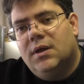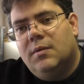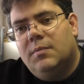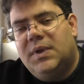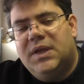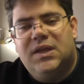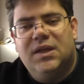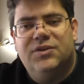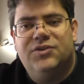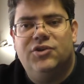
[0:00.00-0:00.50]

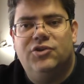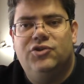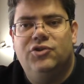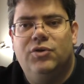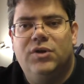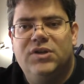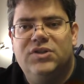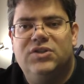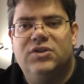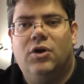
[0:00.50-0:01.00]
because they're
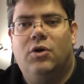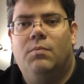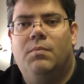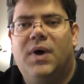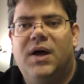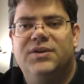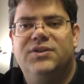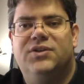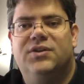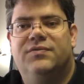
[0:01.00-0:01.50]
doing so
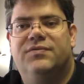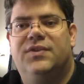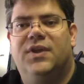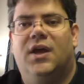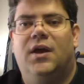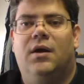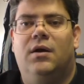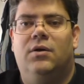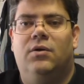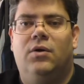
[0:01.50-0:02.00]
much of
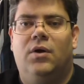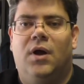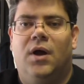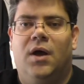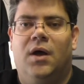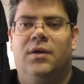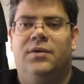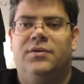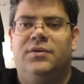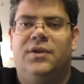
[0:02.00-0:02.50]
their
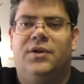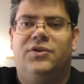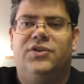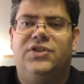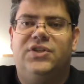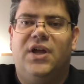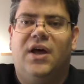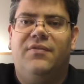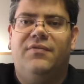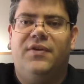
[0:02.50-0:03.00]
uh, their
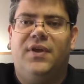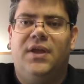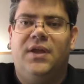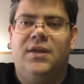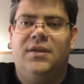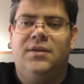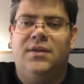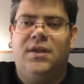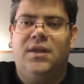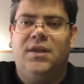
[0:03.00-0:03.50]
stuff
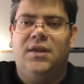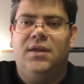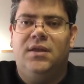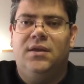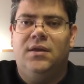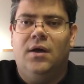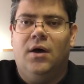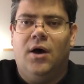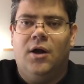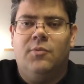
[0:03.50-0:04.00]
in
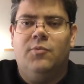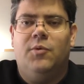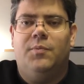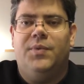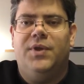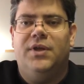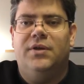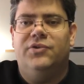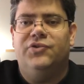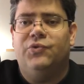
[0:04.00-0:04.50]
the
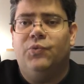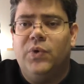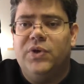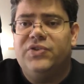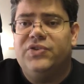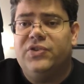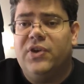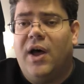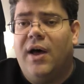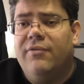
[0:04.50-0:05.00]
automobiles with
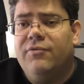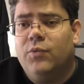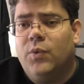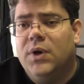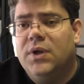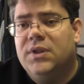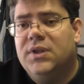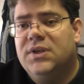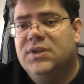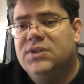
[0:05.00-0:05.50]

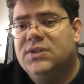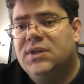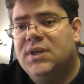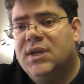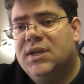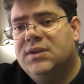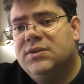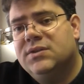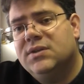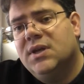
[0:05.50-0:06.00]
software these
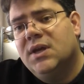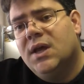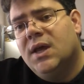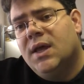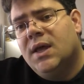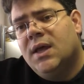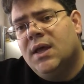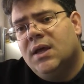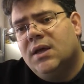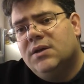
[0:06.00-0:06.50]
days.
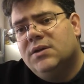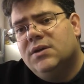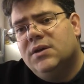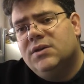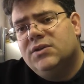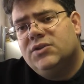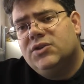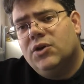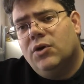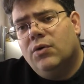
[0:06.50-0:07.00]

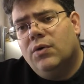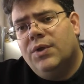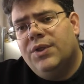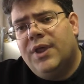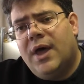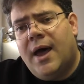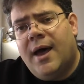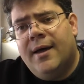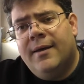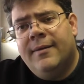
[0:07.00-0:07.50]
So
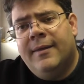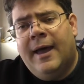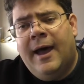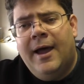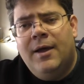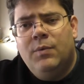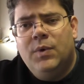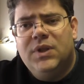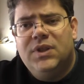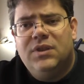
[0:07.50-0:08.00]

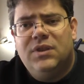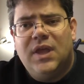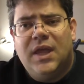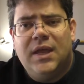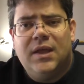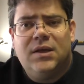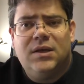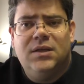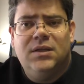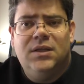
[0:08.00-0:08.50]
I would
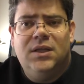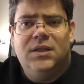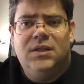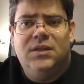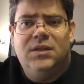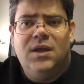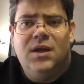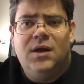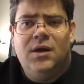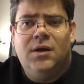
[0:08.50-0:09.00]
think
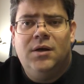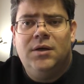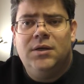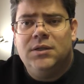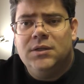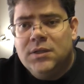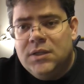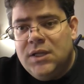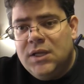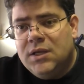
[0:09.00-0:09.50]
that their
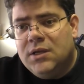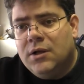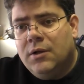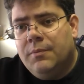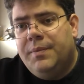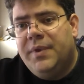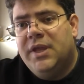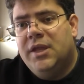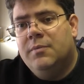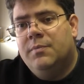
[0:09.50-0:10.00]
legal
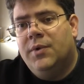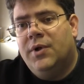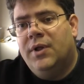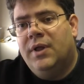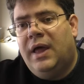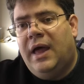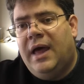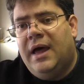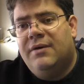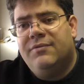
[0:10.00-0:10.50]
people
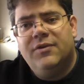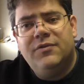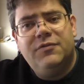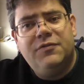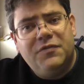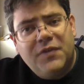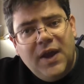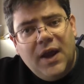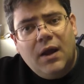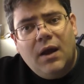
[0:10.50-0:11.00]
have a
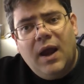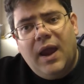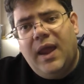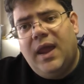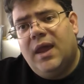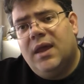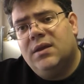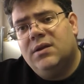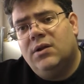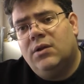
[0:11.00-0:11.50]
fair
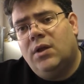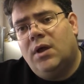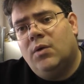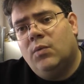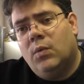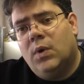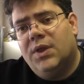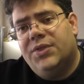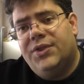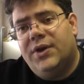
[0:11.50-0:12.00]
handle
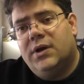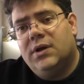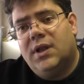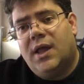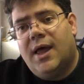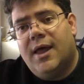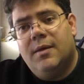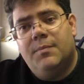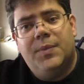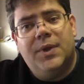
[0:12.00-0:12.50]
on what their
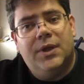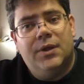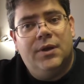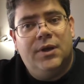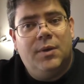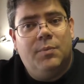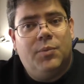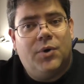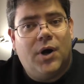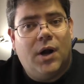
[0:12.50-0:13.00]

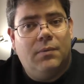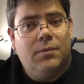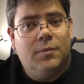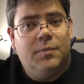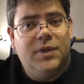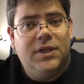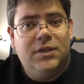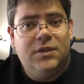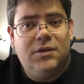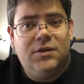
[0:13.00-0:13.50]
liability
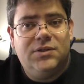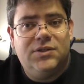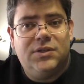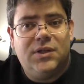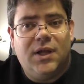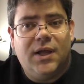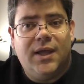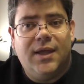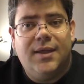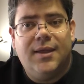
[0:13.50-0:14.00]
probably looks
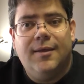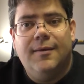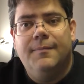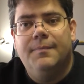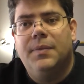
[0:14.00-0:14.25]
like.